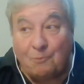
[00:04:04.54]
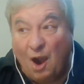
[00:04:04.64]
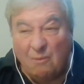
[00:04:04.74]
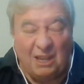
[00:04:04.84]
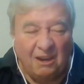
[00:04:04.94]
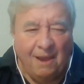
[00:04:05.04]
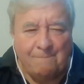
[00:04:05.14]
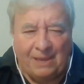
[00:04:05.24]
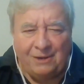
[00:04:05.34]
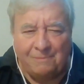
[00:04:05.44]
probably a
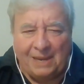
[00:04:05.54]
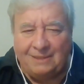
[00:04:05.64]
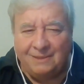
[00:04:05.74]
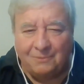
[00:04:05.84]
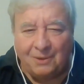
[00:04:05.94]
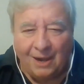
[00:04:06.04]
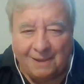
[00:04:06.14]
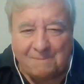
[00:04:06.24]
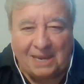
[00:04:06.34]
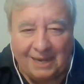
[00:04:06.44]
lot better made than what
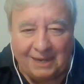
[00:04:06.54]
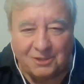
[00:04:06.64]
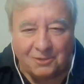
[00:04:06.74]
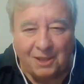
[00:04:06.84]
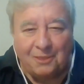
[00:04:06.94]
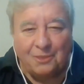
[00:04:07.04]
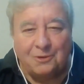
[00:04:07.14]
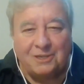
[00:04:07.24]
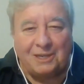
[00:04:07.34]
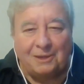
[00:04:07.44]
I made as a
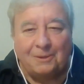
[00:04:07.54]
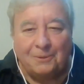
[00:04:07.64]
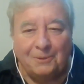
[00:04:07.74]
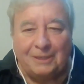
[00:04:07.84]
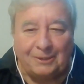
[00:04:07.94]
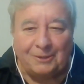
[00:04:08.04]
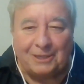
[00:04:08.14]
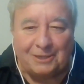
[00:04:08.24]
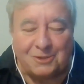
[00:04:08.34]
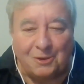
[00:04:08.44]
13-year-old and
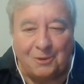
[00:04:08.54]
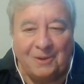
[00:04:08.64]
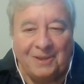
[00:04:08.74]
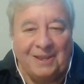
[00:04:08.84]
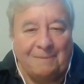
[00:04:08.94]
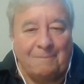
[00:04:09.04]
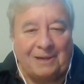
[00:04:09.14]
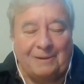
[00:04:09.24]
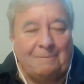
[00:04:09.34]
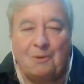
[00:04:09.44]
learning to sew.
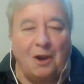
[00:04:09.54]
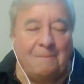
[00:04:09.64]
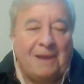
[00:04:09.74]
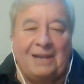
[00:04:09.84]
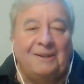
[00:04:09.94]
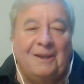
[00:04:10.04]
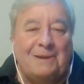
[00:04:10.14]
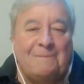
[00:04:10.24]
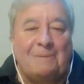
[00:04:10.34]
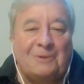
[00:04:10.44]
But it brought back a
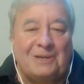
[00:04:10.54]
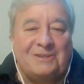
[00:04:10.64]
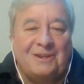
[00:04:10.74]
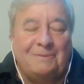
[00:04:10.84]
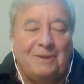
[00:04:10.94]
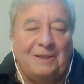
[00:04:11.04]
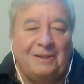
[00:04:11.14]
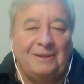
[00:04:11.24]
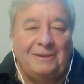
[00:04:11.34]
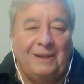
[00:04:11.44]
lot of memories on
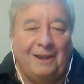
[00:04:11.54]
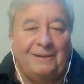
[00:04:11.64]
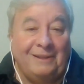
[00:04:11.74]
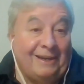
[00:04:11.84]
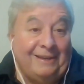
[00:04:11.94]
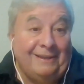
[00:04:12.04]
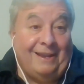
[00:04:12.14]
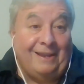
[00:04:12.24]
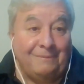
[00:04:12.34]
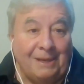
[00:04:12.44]
that I
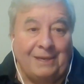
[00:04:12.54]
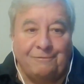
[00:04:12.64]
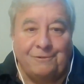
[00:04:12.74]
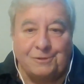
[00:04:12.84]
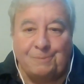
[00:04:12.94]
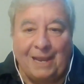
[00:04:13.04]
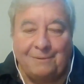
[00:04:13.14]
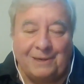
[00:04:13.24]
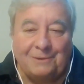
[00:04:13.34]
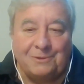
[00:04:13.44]
did. Hey, make a first
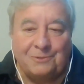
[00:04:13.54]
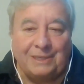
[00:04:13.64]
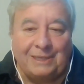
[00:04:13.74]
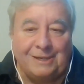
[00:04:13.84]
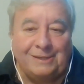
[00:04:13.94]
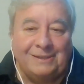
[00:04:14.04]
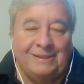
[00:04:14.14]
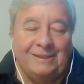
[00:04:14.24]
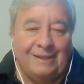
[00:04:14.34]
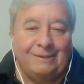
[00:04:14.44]
pack when I was really young
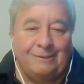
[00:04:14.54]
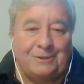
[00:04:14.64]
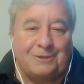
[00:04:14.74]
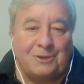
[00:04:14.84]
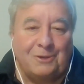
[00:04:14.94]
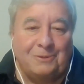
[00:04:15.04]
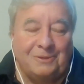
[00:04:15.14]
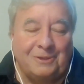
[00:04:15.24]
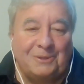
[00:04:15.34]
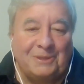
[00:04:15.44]
and learned to sew.
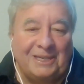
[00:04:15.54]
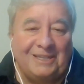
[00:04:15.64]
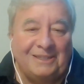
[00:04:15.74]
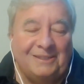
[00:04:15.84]
So yeah.